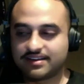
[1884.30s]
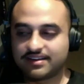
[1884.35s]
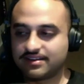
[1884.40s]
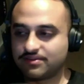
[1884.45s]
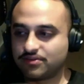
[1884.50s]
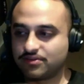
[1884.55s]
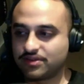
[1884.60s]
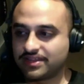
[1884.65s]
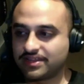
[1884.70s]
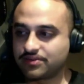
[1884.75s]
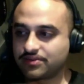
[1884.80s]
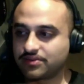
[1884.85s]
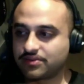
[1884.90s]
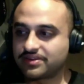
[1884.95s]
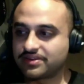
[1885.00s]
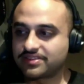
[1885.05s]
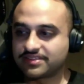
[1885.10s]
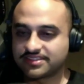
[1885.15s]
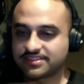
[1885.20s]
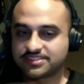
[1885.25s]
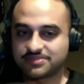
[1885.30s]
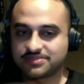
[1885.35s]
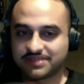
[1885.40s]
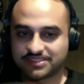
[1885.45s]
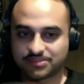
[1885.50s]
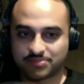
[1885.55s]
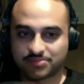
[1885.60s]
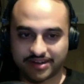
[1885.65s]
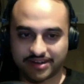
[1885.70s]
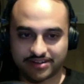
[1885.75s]
what were your thoughts about the
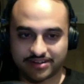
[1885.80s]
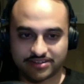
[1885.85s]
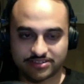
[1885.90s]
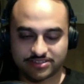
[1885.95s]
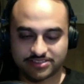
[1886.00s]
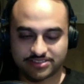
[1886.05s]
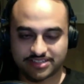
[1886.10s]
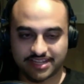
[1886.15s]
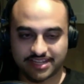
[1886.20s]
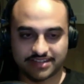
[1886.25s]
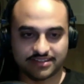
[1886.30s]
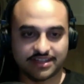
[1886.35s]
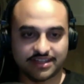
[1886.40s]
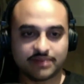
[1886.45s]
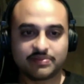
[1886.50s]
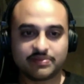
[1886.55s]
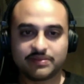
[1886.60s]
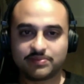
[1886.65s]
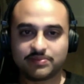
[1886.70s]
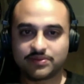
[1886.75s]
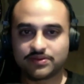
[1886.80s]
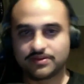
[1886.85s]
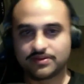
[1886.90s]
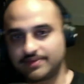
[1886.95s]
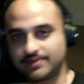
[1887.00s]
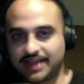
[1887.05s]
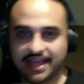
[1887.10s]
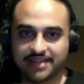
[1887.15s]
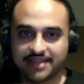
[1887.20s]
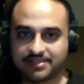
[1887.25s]
Predator design? A lot of people
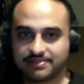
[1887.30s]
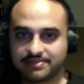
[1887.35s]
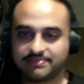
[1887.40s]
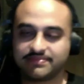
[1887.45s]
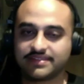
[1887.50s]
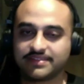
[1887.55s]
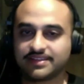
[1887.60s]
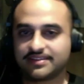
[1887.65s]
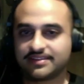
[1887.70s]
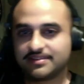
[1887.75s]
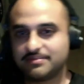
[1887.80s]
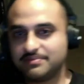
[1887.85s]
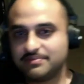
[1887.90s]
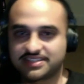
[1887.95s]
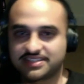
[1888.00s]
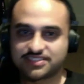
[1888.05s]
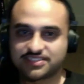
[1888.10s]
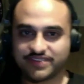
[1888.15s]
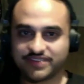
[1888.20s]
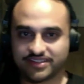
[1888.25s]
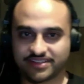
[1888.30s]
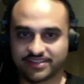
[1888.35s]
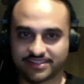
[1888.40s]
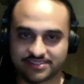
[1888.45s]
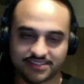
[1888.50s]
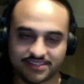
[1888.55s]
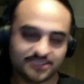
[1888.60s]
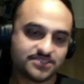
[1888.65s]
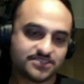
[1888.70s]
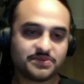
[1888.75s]
had mixed feelings. Like,
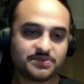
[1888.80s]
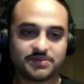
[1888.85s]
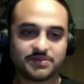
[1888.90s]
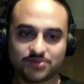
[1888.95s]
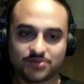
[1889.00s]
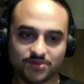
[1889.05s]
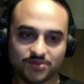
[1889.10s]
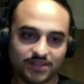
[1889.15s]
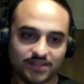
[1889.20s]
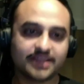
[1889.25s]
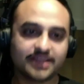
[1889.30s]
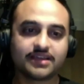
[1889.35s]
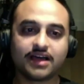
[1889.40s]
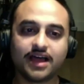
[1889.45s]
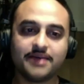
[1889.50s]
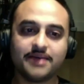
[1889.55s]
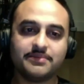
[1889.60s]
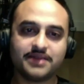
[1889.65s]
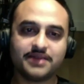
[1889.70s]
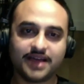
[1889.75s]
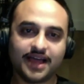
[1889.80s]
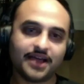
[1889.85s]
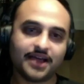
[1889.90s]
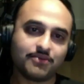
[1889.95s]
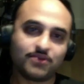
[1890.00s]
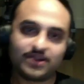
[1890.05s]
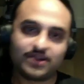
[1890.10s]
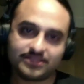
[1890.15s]
some people were like, I wanted the